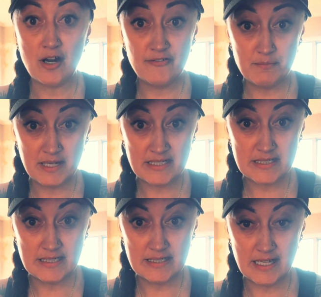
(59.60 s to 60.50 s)

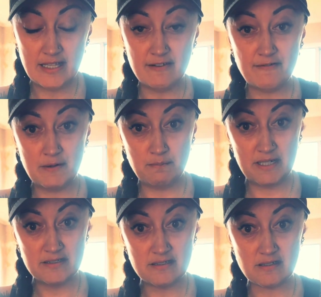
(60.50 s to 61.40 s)
ivermectin and the
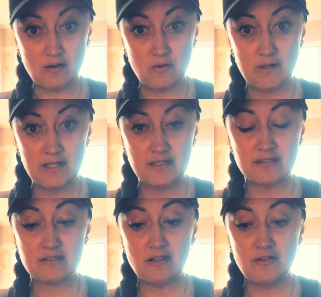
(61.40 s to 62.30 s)
fenbendazole.
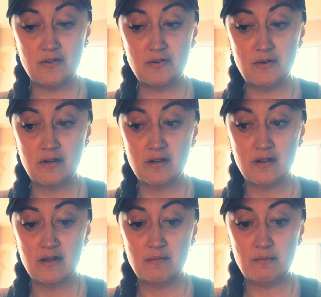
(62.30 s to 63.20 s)
So
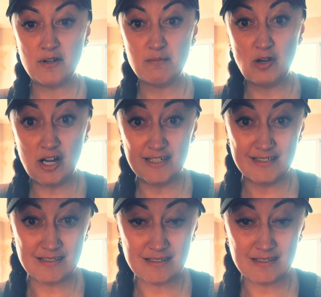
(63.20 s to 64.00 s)
bottom line